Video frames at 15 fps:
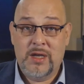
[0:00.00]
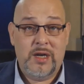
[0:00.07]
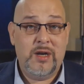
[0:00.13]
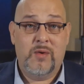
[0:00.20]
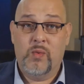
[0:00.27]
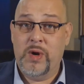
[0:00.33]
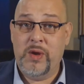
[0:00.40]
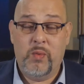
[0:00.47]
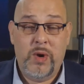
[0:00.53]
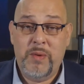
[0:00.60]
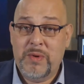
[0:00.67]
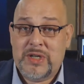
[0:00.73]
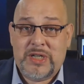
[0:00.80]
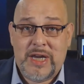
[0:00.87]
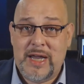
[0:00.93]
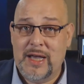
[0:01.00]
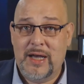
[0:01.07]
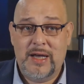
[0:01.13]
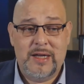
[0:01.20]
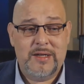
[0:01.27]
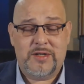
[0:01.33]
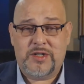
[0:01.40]
You know, we we would see
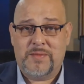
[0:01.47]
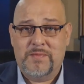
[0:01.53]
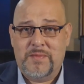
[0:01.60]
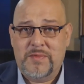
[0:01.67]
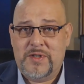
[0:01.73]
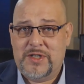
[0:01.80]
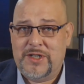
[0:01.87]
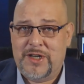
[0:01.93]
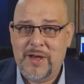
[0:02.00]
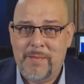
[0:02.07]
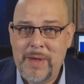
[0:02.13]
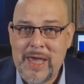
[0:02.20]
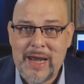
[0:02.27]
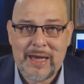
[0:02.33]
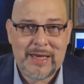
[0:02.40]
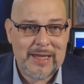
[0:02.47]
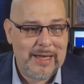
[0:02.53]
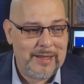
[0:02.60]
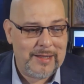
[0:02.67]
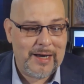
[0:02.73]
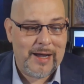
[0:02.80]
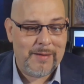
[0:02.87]
uh, some
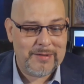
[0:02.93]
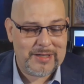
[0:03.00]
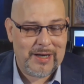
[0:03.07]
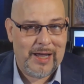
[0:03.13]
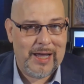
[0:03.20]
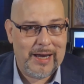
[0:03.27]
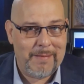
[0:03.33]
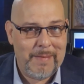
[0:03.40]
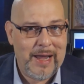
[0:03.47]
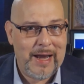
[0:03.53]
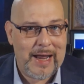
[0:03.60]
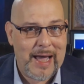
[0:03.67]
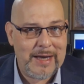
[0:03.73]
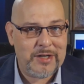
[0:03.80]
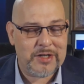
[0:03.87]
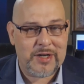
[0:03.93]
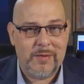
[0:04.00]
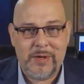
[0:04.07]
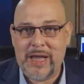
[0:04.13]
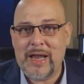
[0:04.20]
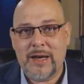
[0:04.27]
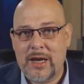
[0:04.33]
timidity that I was like, man, I just
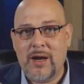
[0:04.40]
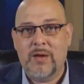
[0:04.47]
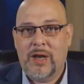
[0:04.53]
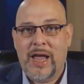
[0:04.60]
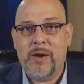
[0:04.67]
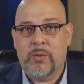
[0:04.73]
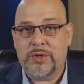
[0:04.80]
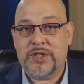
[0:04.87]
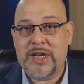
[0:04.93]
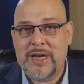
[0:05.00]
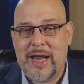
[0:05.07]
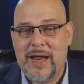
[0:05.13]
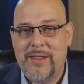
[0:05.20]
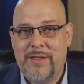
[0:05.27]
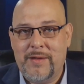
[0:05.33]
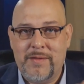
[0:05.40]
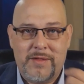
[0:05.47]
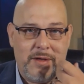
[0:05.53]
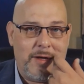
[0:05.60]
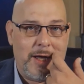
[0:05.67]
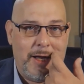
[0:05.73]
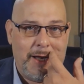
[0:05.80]
don't get. You know, like we're seeing out of the,
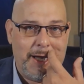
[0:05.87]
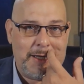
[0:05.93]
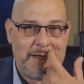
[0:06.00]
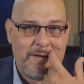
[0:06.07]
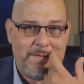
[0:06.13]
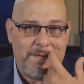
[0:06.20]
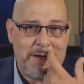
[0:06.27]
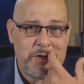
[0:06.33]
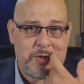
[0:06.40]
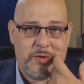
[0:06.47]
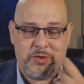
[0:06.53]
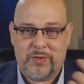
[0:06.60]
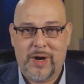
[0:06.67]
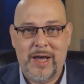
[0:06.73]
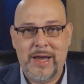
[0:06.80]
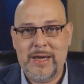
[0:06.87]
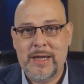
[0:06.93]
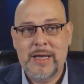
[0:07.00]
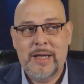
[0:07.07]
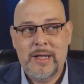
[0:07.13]
the elected officials, right?